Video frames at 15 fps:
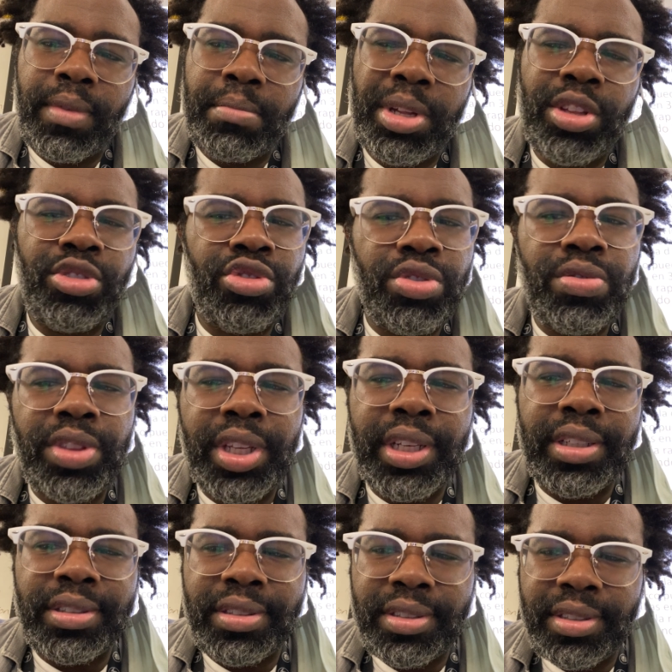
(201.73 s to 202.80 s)
But the truth
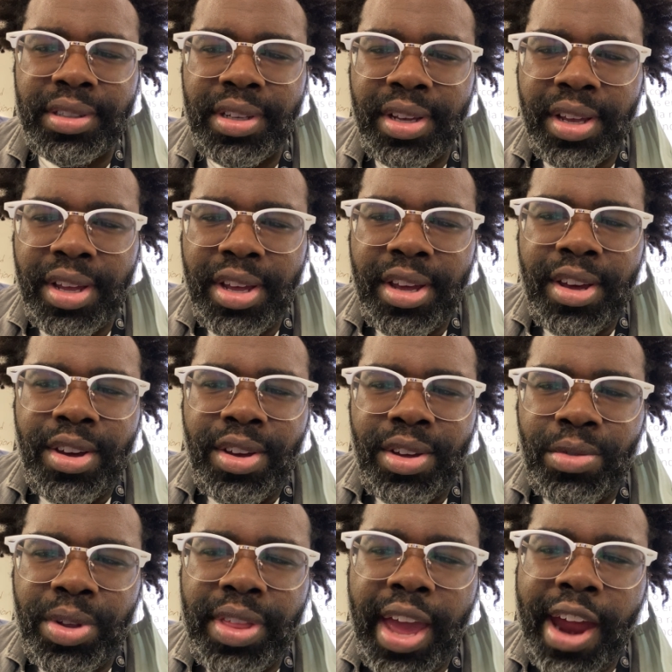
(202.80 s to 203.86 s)
is,
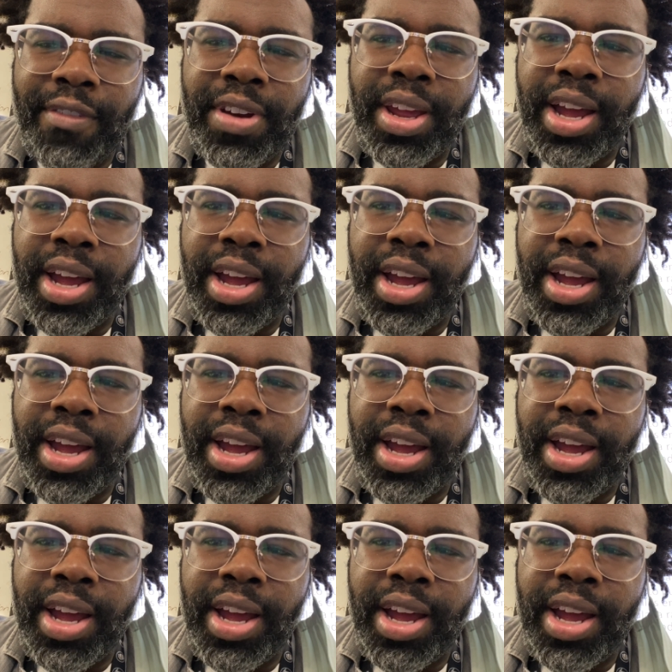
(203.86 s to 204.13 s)
with every